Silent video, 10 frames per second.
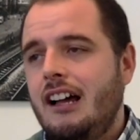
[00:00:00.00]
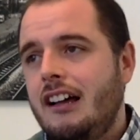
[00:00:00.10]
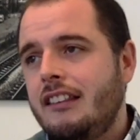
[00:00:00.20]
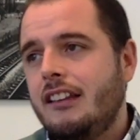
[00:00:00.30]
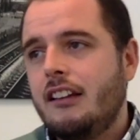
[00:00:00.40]

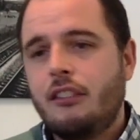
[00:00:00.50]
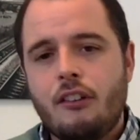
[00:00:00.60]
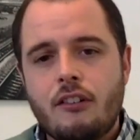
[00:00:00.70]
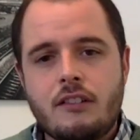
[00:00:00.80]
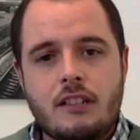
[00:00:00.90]
I think a
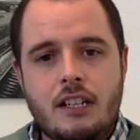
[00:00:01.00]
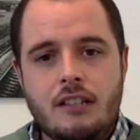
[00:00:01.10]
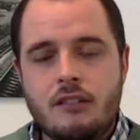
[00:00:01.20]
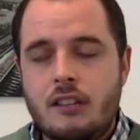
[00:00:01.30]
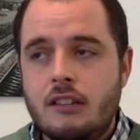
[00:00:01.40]
third
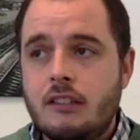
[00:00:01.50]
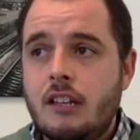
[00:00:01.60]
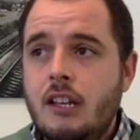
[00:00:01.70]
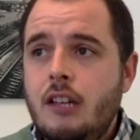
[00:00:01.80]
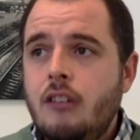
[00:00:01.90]
stage
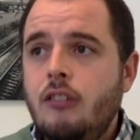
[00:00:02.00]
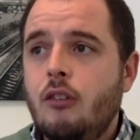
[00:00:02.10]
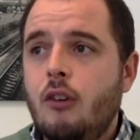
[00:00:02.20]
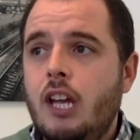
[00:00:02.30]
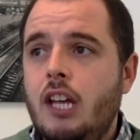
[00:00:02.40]
that's, you
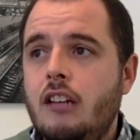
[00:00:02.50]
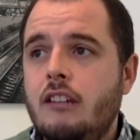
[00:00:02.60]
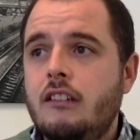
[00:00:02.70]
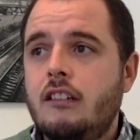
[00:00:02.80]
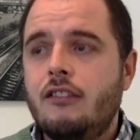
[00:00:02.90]
know, in a
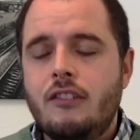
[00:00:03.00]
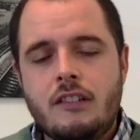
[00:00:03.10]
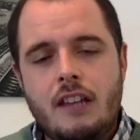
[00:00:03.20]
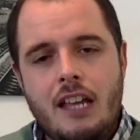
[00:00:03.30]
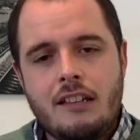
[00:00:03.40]
different
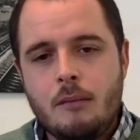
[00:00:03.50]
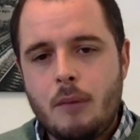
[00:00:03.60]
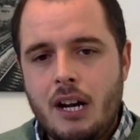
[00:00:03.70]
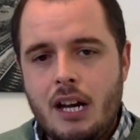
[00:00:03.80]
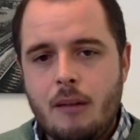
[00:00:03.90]
setting,
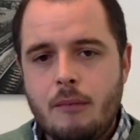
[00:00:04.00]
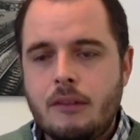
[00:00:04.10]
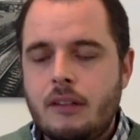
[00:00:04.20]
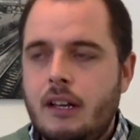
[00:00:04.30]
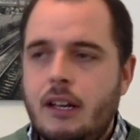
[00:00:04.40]
perhaps,